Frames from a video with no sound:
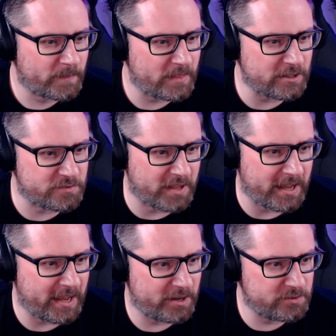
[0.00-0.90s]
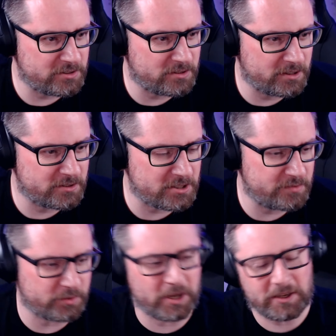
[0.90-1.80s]
Thanks for that. How did you learn
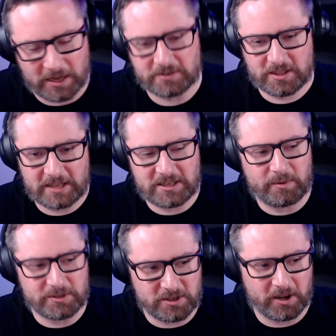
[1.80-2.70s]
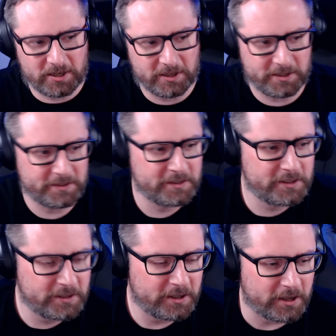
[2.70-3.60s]
C4D? Oh, yeah, so that's how I started learning.
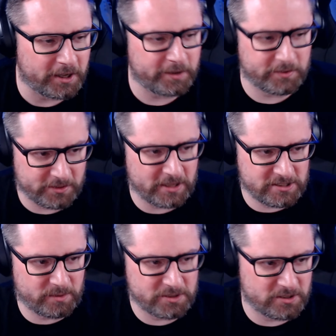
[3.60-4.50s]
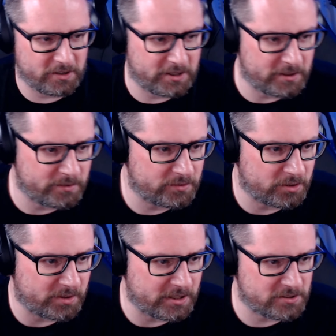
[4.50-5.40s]
And that's how I started out
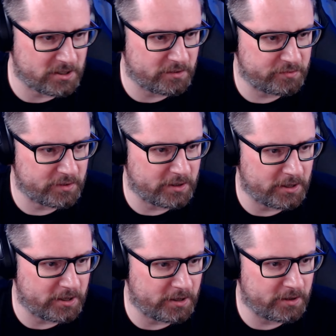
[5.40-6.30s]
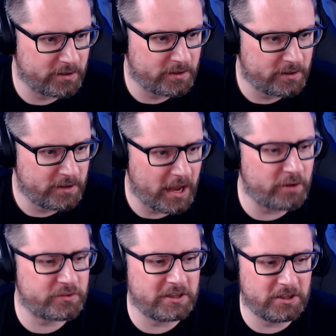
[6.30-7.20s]
doing that stuff.
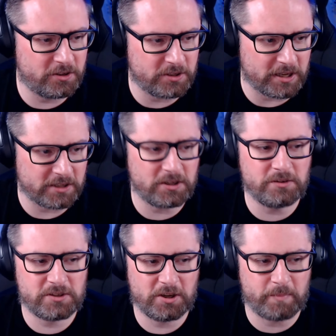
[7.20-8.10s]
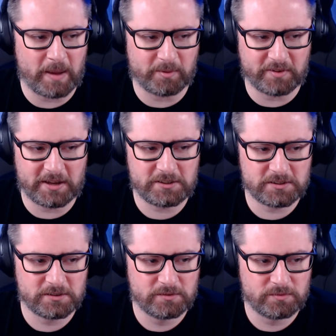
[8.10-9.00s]
Healthy New Year. You too,
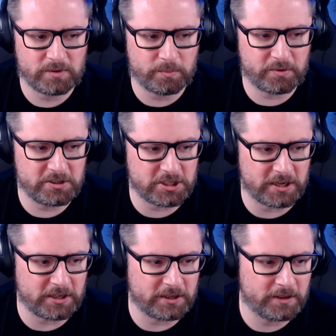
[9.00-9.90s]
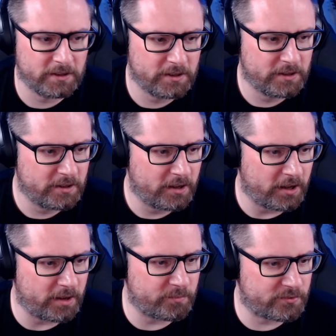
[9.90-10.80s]
Babavas. Appreciate it.
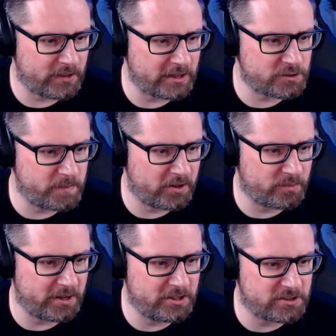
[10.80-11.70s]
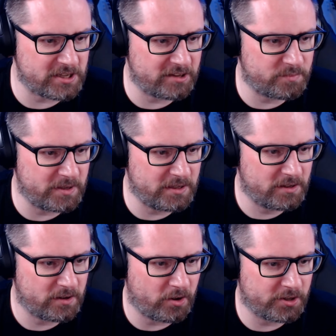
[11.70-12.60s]
Thanks, by the way, you saved
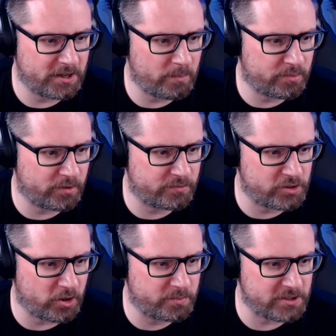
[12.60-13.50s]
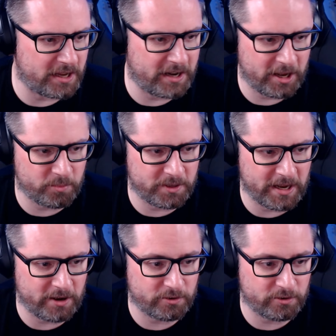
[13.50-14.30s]
me on a number of jobs and helped me out.